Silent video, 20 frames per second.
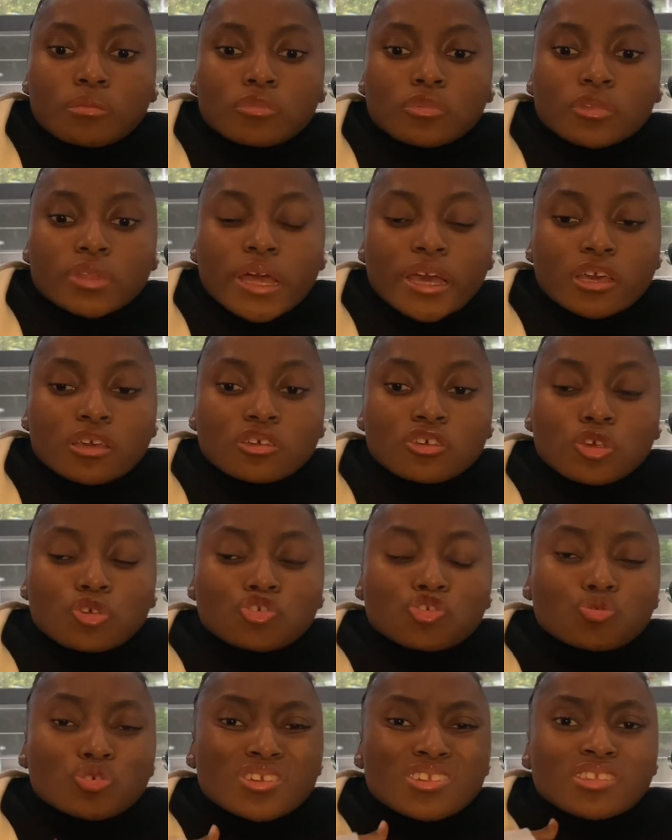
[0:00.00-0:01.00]
Like,
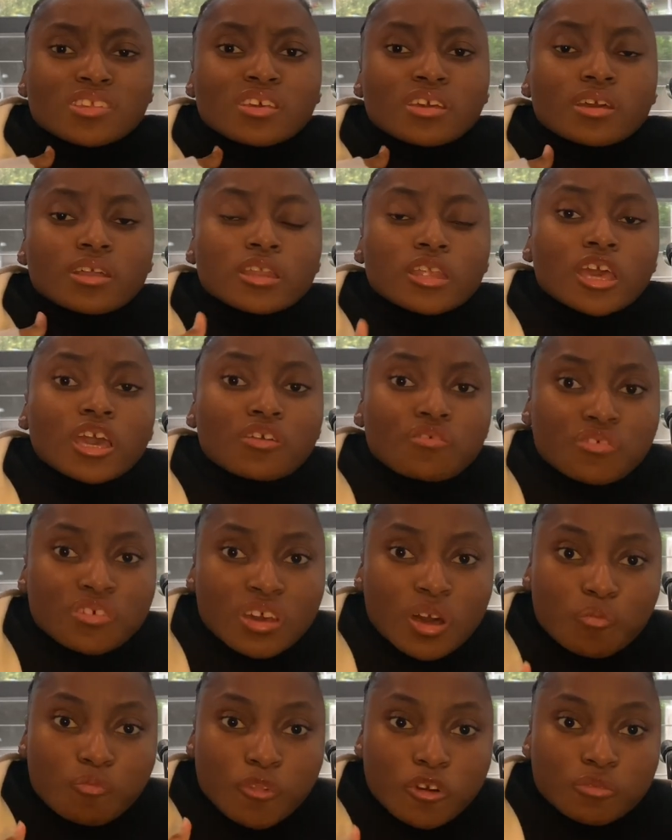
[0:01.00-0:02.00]
she was declaring
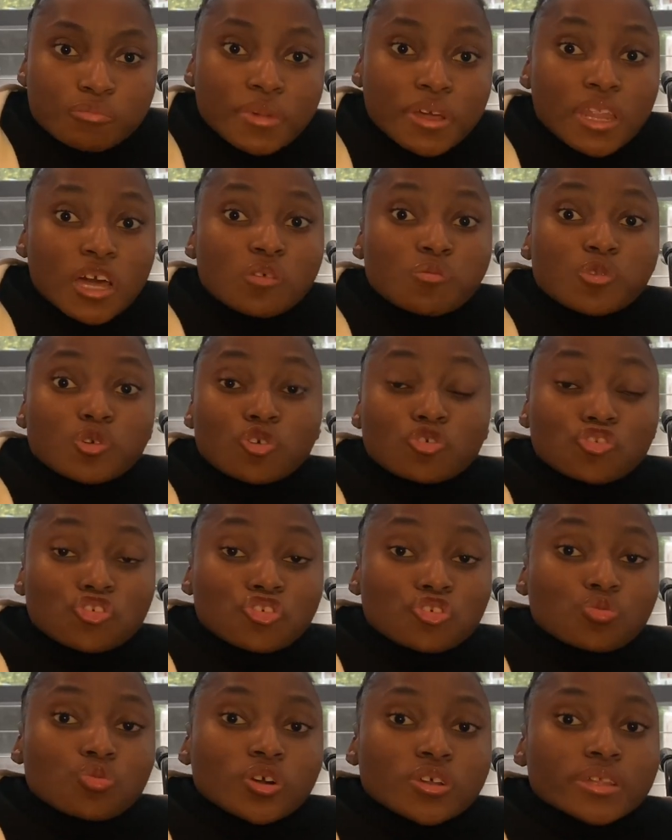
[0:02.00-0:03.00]
upon my life, because
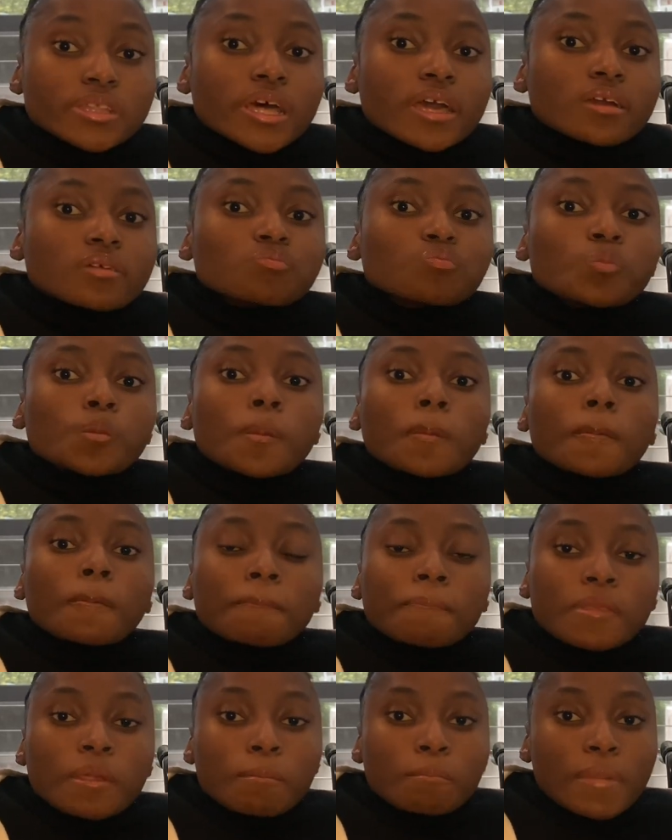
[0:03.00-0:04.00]
she was like
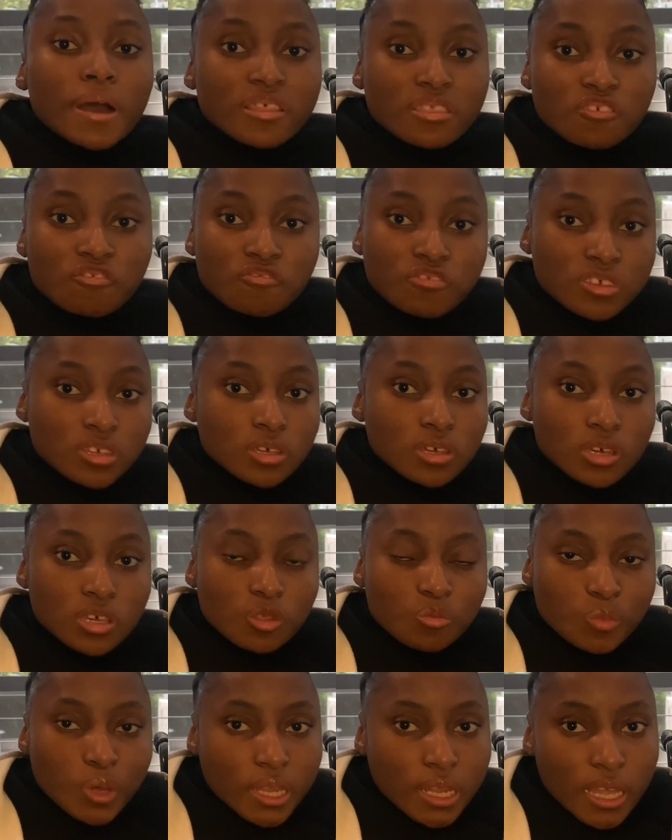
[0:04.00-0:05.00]
the mother figure
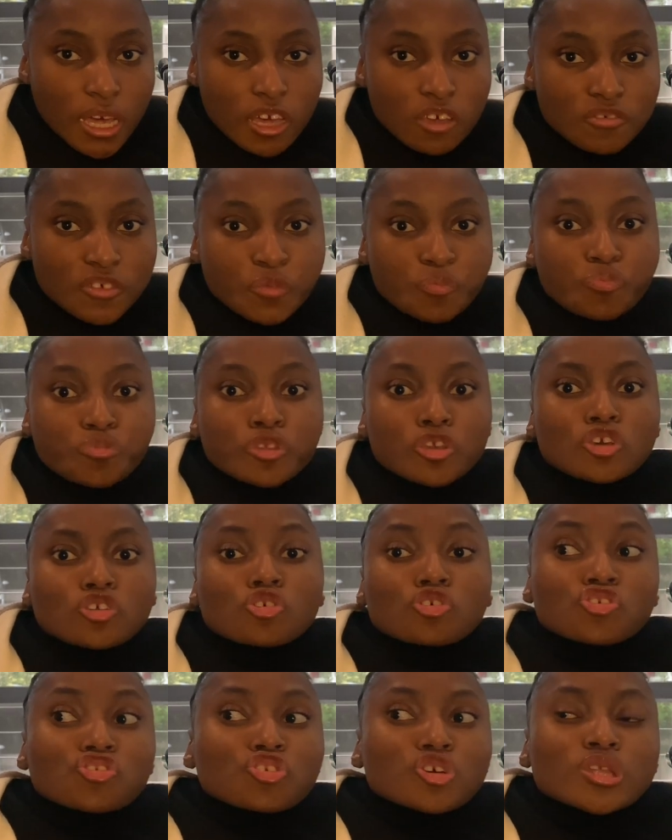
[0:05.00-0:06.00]
in my life.
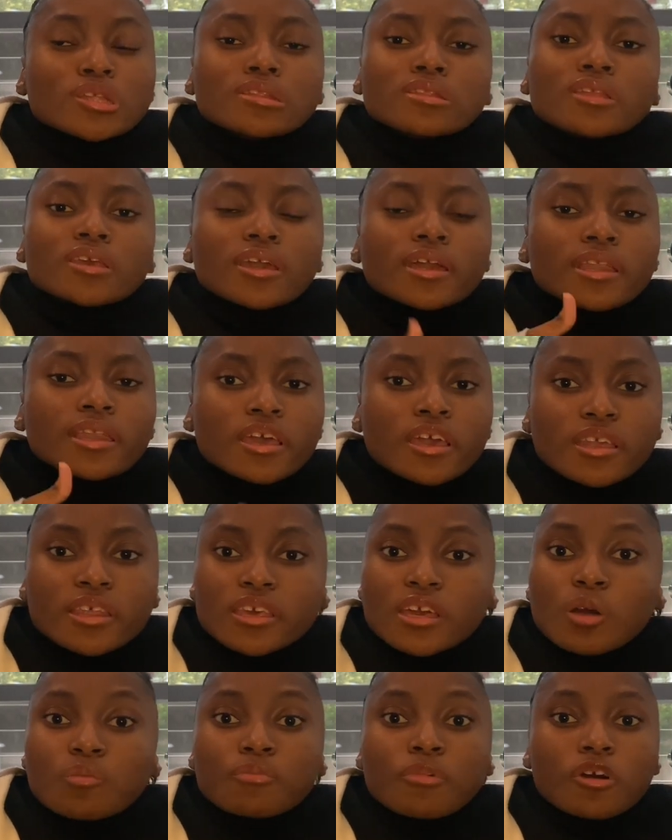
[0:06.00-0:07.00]
So she started
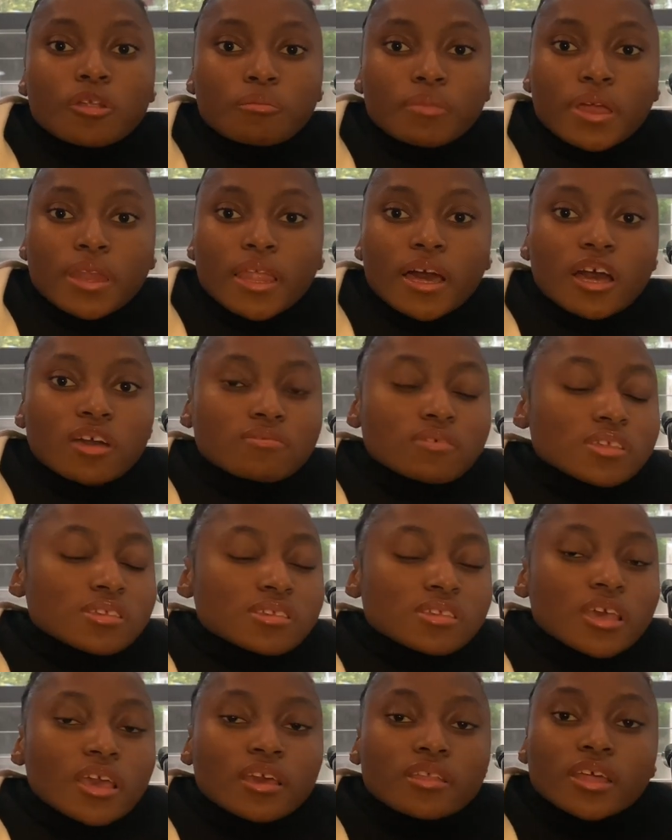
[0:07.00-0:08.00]
declaring upon my life and
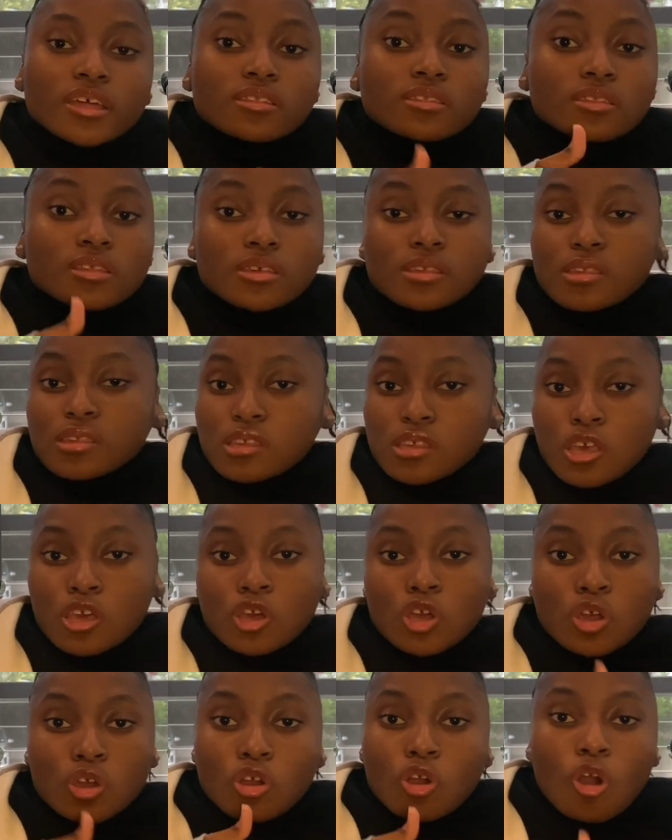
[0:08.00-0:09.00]
saying that this
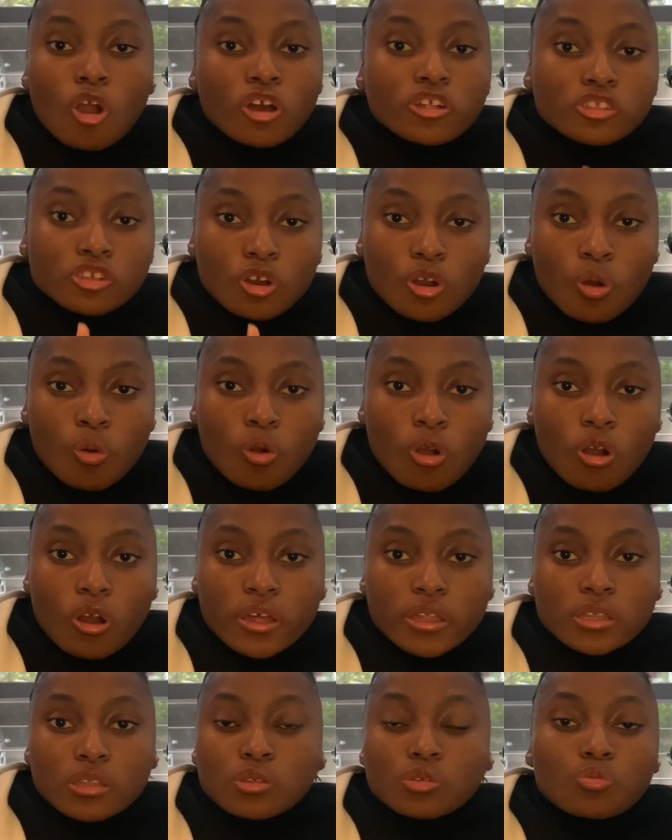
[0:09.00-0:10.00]
can't go
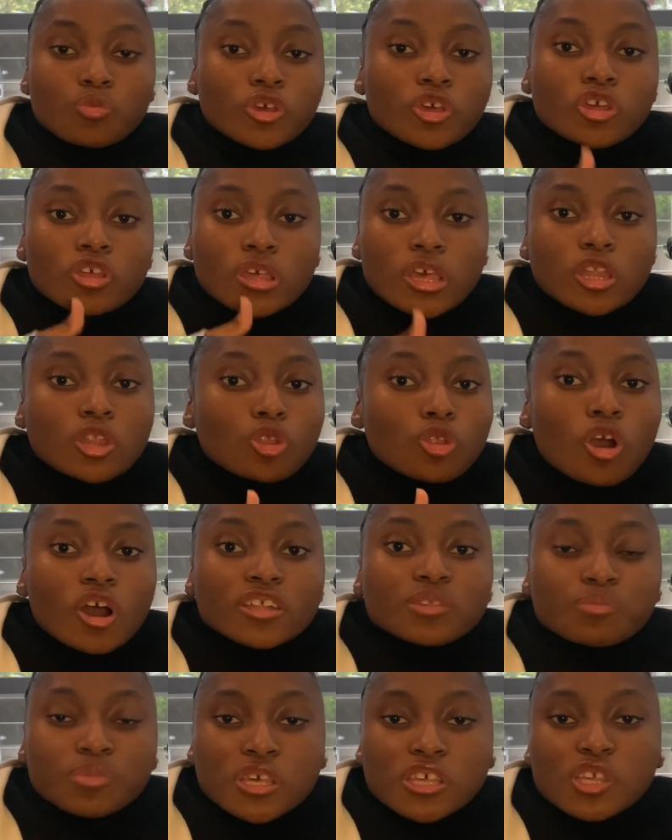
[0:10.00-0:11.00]
on. We
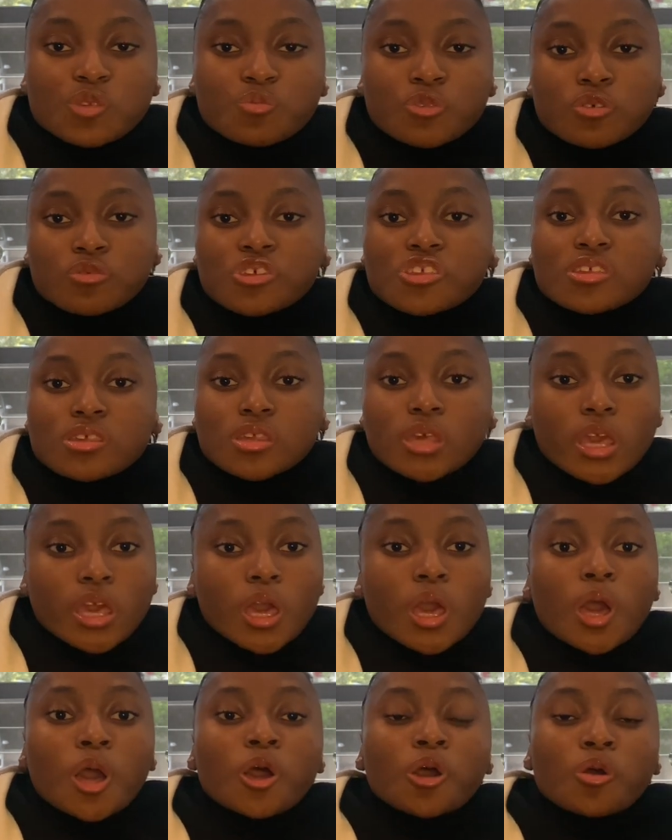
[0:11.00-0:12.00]
cannot be experiencing
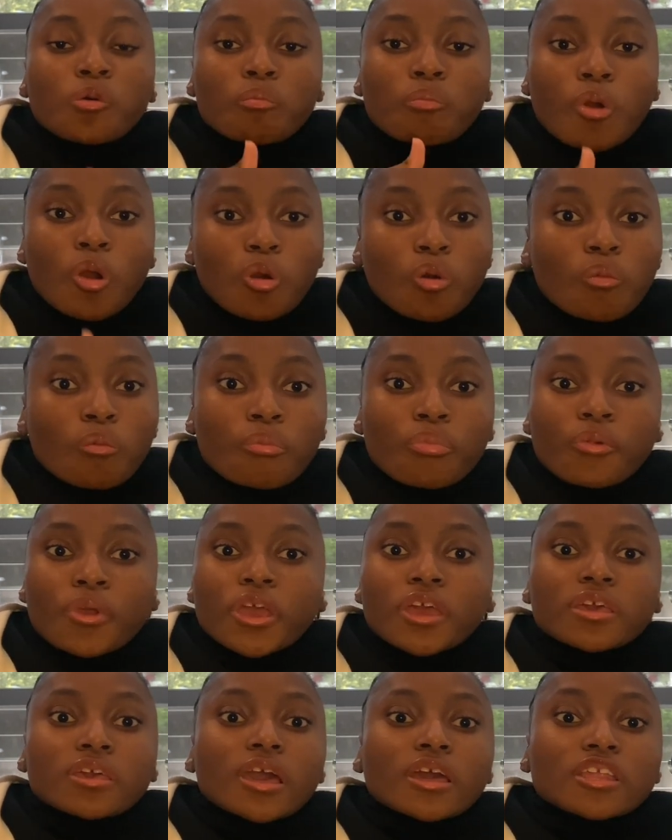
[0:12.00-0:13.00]
bone break.